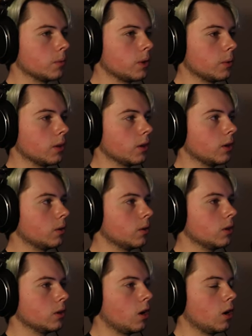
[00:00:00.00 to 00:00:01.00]
There we go.
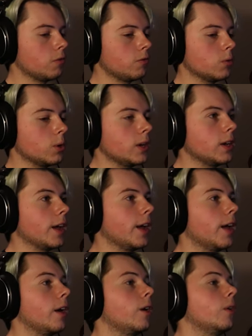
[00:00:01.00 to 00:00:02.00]
You're all free
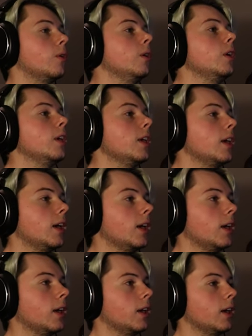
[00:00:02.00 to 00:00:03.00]
now.
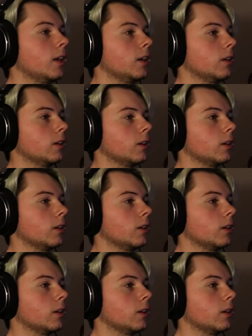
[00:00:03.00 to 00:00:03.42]
Yay.